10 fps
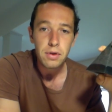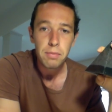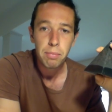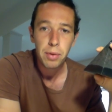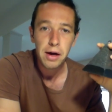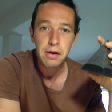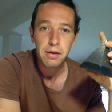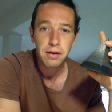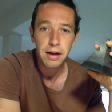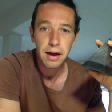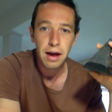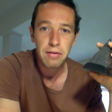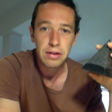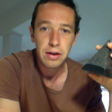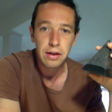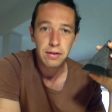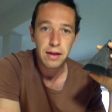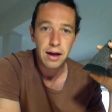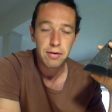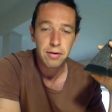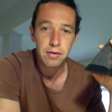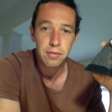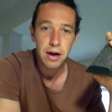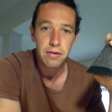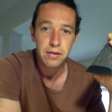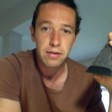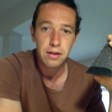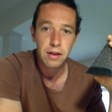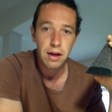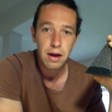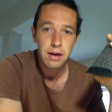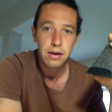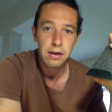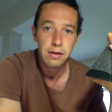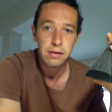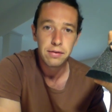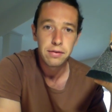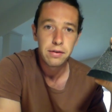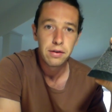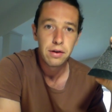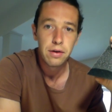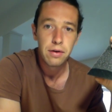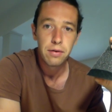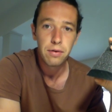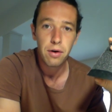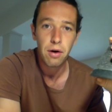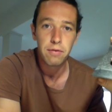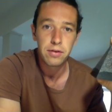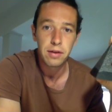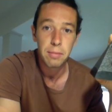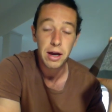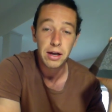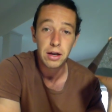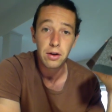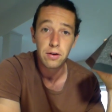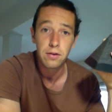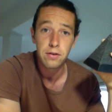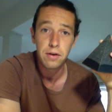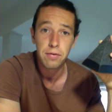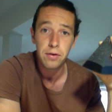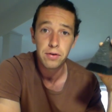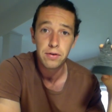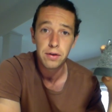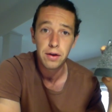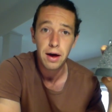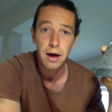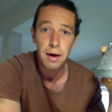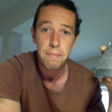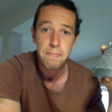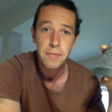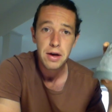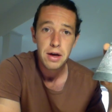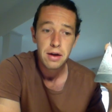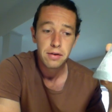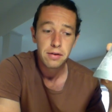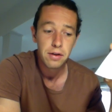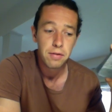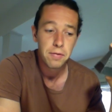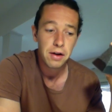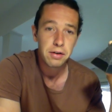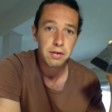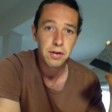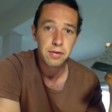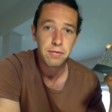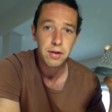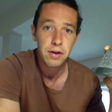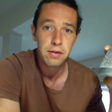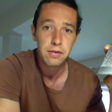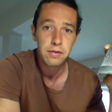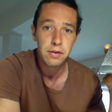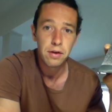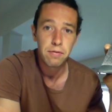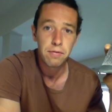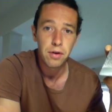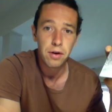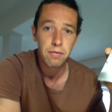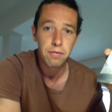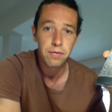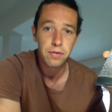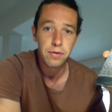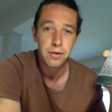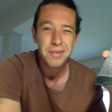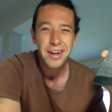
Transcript: But yeah, having that crystal matrix in there is obviously making a huge difference to the effectiveness of these, of the